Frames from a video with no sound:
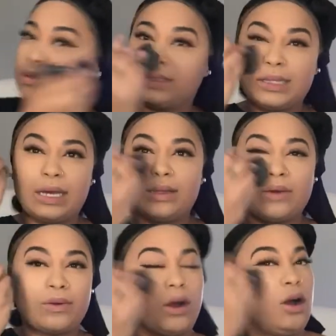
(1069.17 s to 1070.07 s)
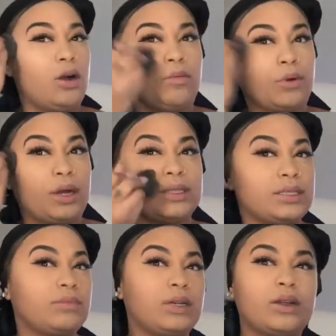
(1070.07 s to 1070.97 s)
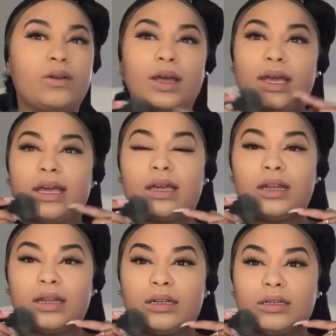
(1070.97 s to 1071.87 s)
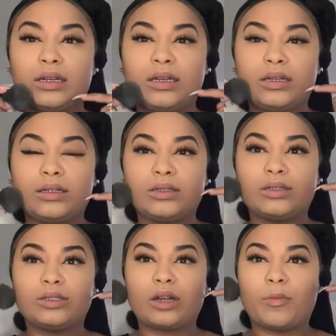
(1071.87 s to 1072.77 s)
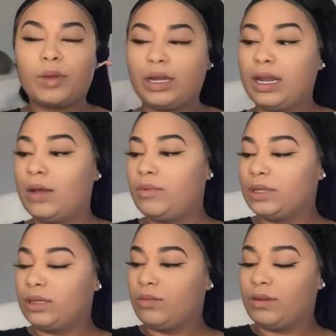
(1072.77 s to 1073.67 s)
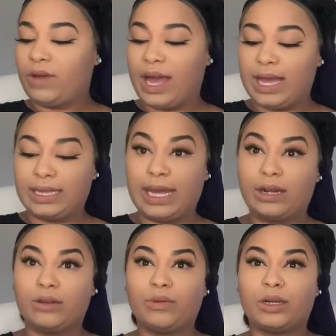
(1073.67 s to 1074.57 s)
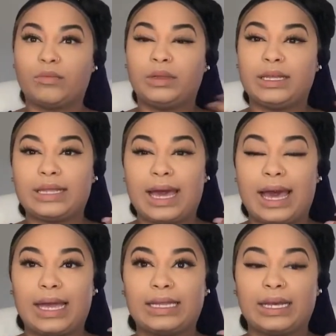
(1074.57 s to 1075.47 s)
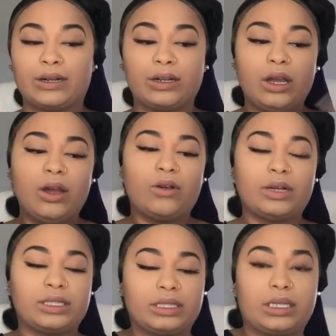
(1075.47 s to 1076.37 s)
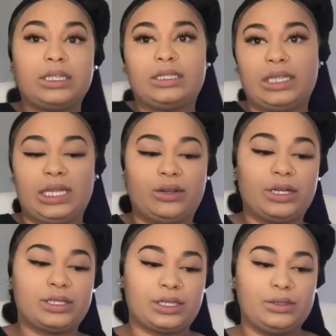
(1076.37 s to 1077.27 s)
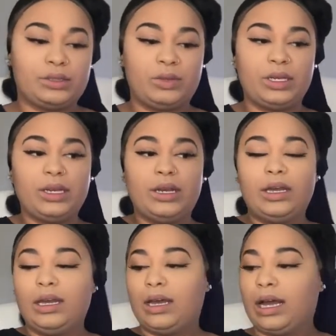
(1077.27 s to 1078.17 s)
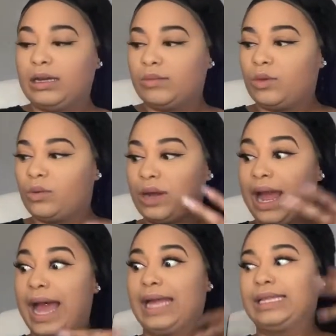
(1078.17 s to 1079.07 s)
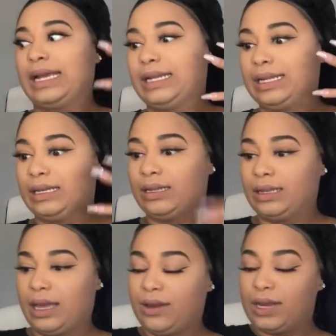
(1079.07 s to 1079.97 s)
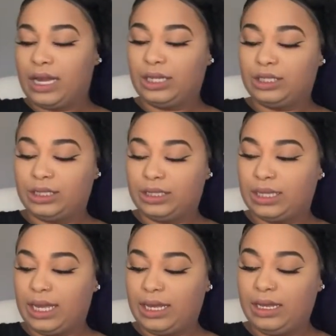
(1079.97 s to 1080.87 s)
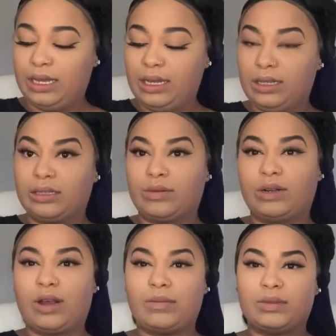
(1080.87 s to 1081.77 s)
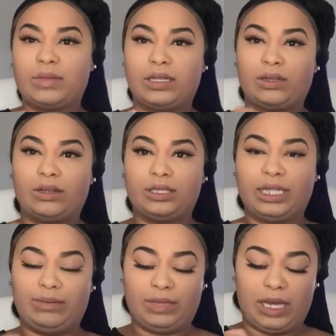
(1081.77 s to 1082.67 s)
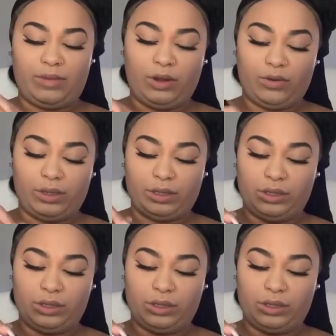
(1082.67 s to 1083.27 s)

And now that we're all bronzed, I'm gonna go ahead and sharpen it up with a little bit of highlighter. We're gonna blend that highlighter, or concealer, excuse me. We're highlighting the area, I should say. So I'm gonna grab some of that Tarte Shape Tape. You don't want